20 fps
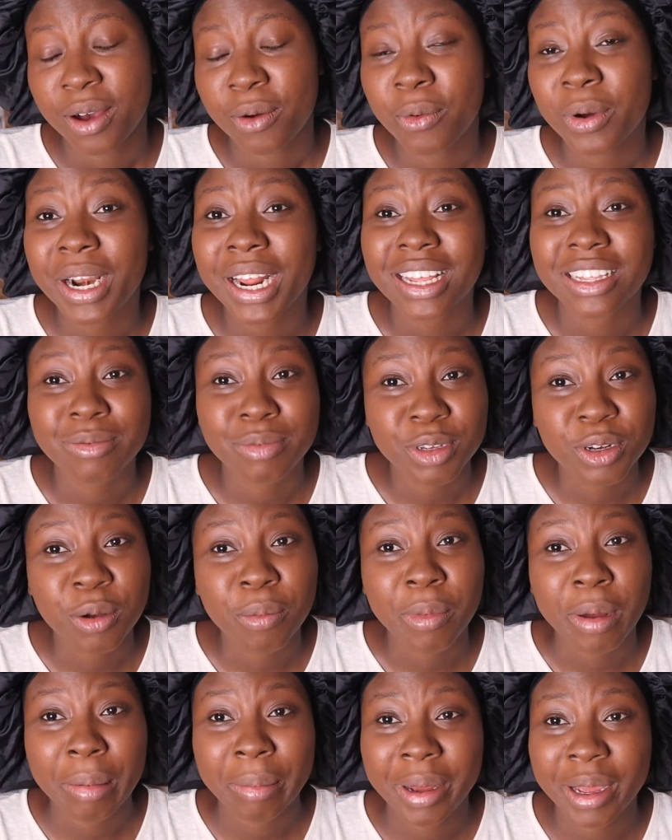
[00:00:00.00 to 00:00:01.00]
what has been on
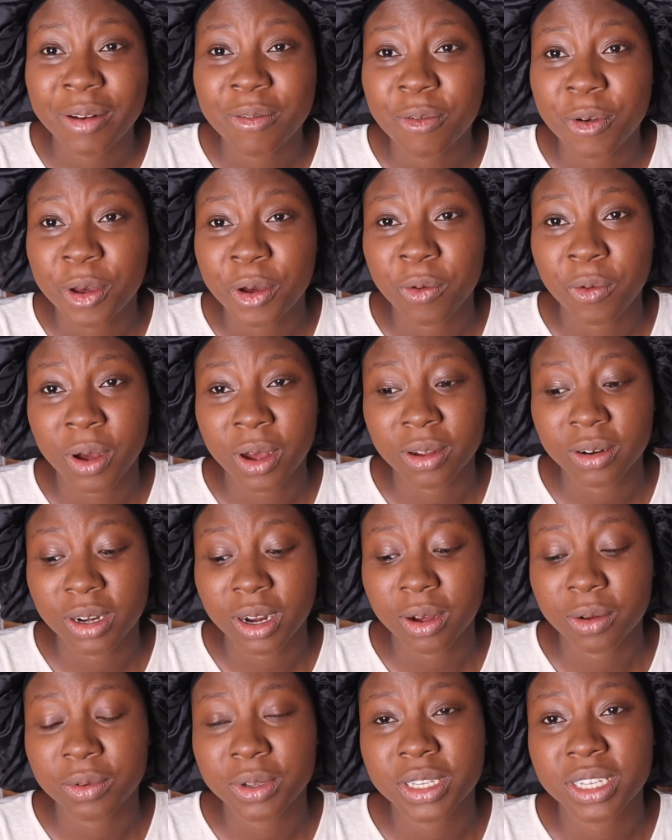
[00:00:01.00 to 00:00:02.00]
my mind for a while
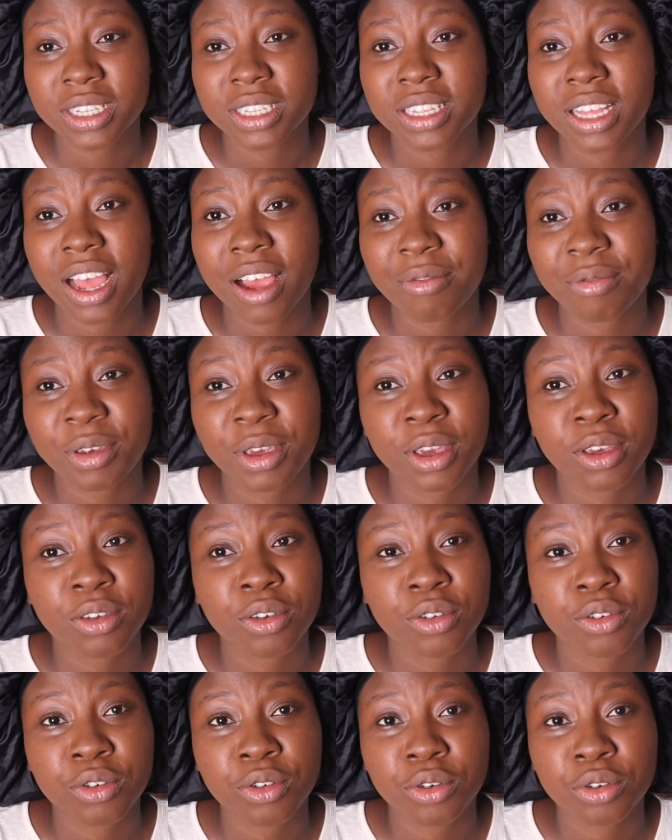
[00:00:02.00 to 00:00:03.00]
now, which is the African
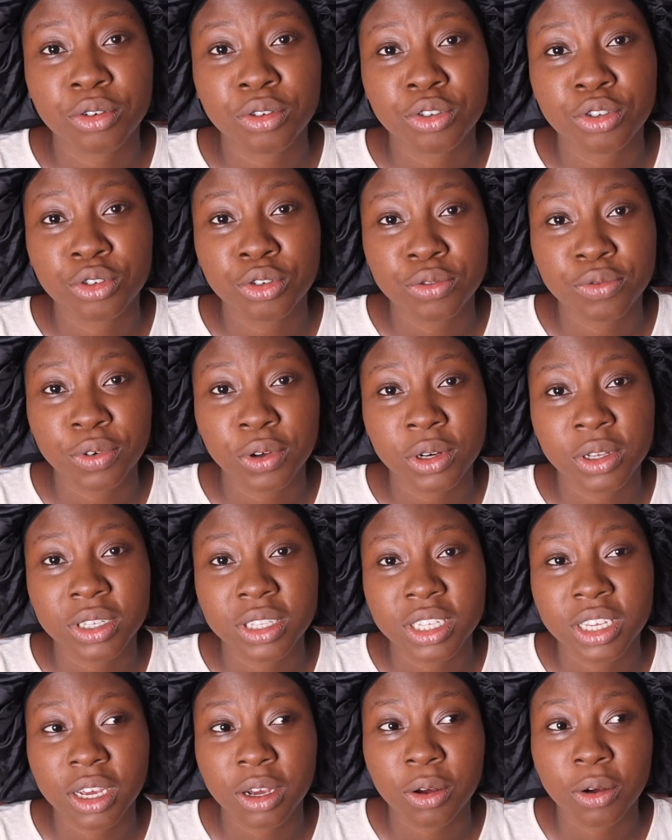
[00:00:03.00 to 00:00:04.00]
Union Youth
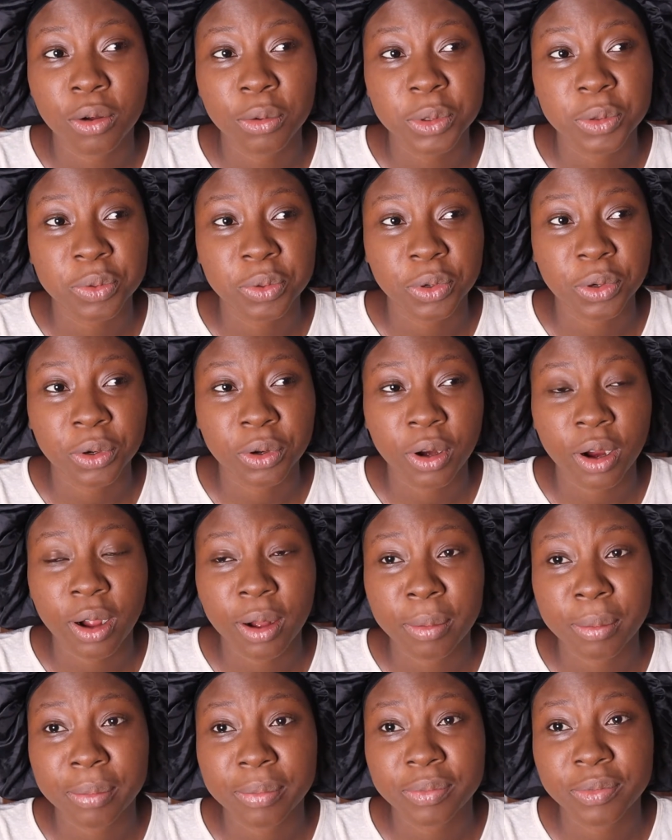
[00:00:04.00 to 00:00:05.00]
Volunteer Corps
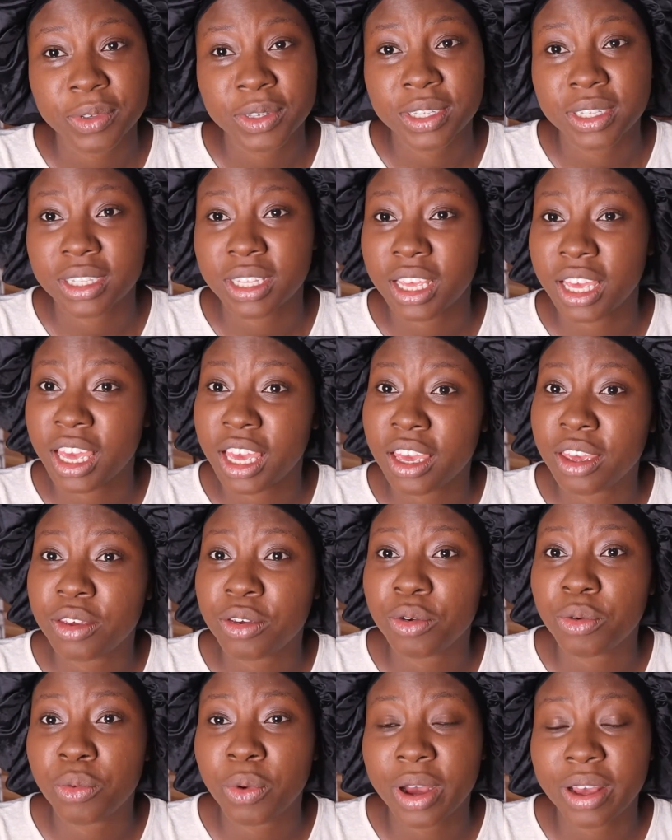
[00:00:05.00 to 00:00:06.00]
program, which is the
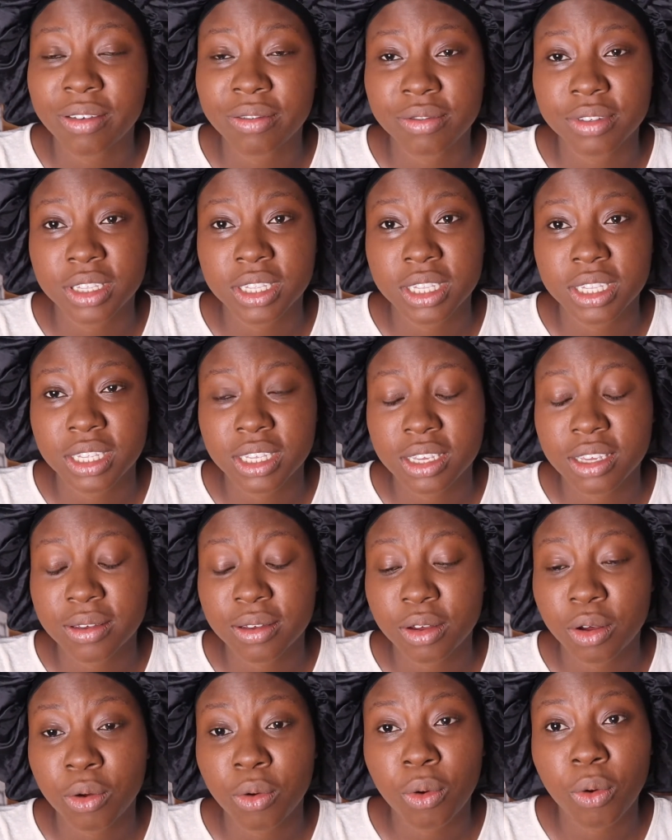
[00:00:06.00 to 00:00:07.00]
AU-YVC
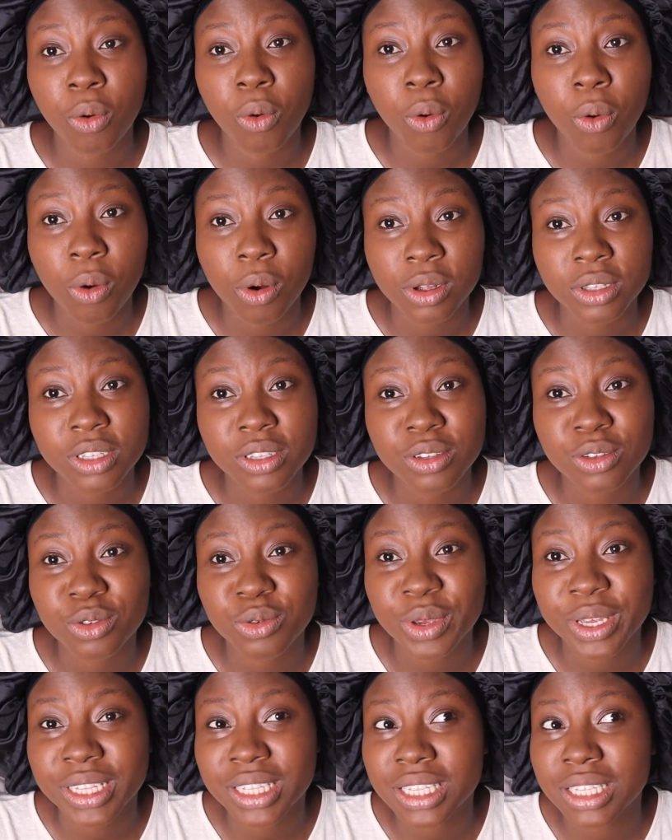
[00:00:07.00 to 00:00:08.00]
cohort
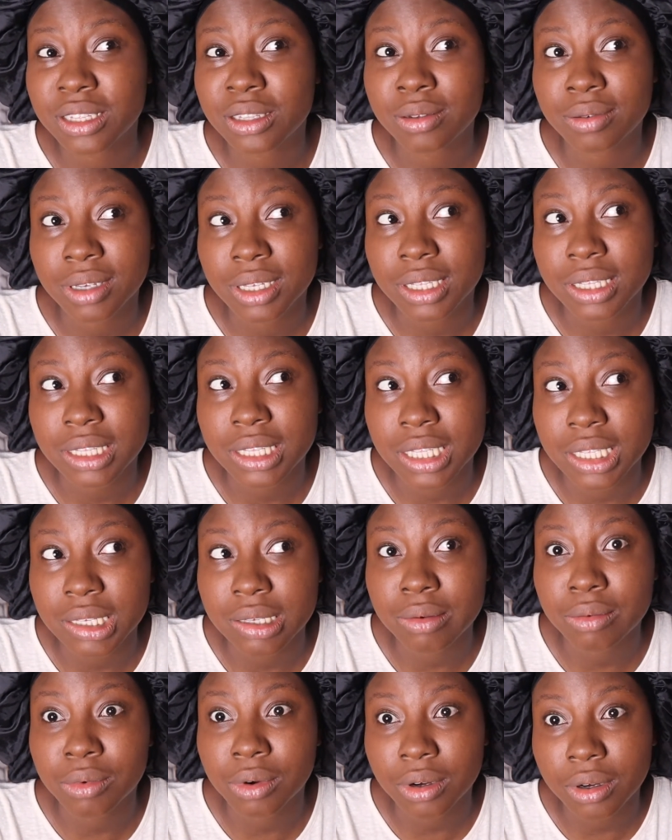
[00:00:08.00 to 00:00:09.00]

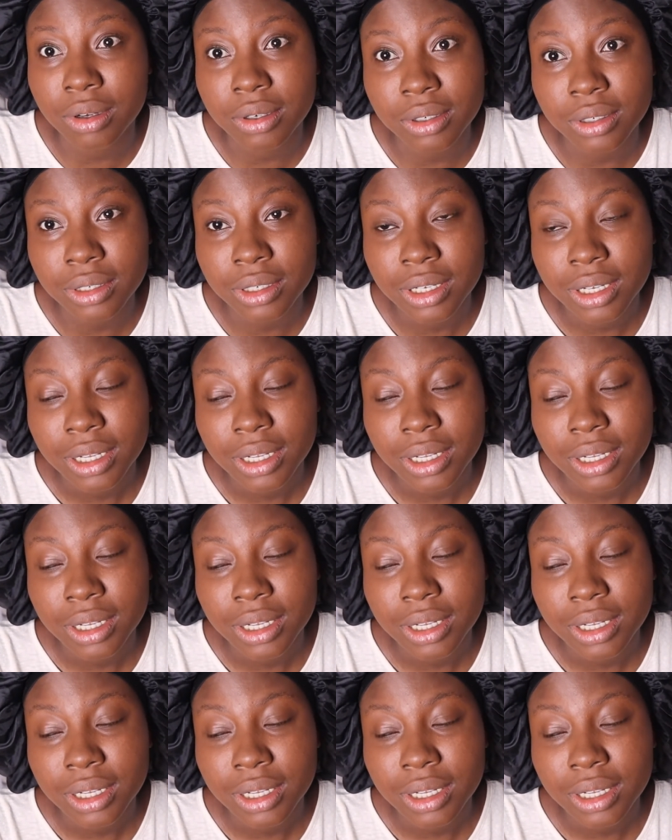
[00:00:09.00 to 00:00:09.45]
2021.